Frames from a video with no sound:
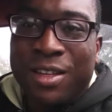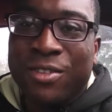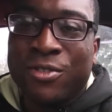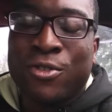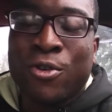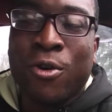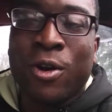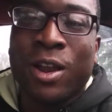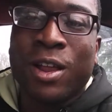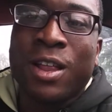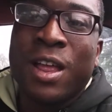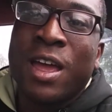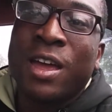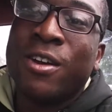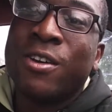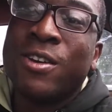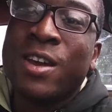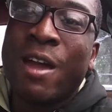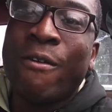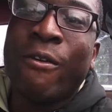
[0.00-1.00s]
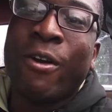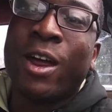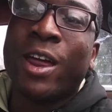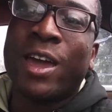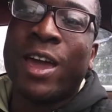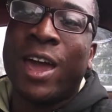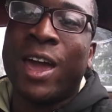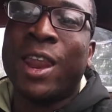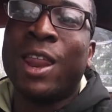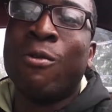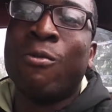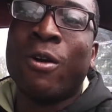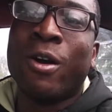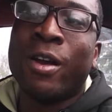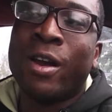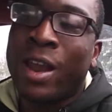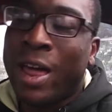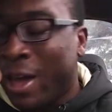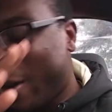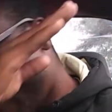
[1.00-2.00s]
Jordan, you're never gonna get
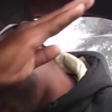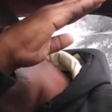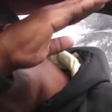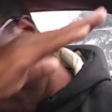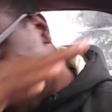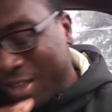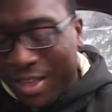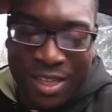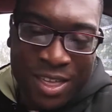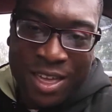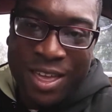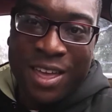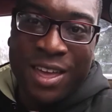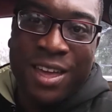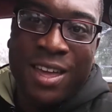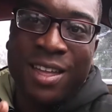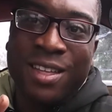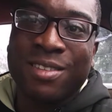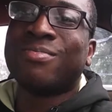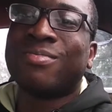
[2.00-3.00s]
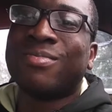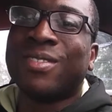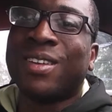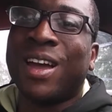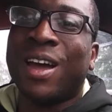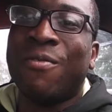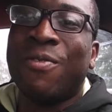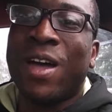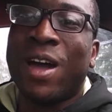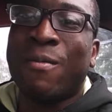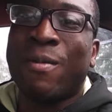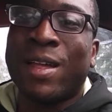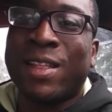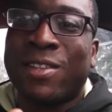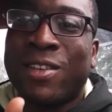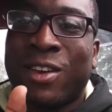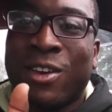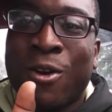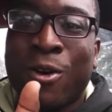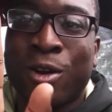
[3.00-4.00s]
anywhere in life. I'm not
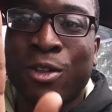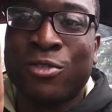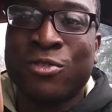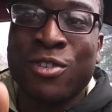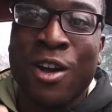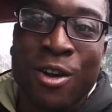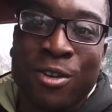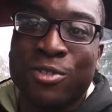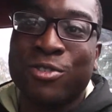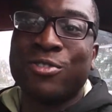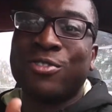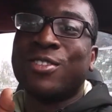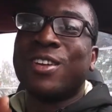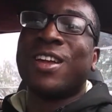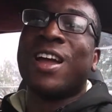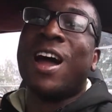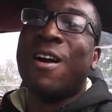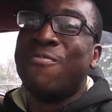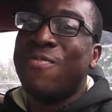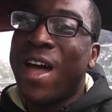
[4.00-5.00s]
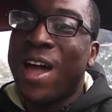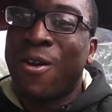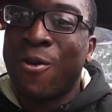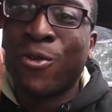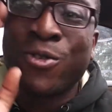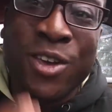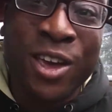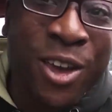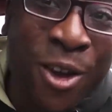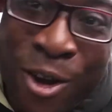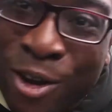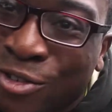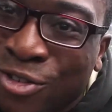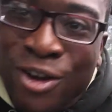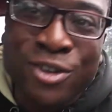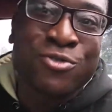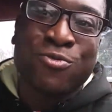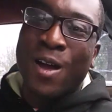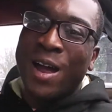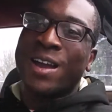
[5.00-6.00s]
about to take you out to church. I'm not gonna take you out to
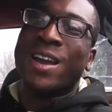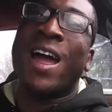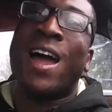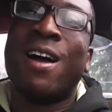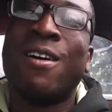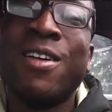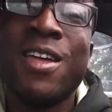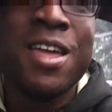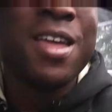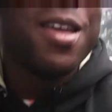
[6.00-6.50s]
church right now.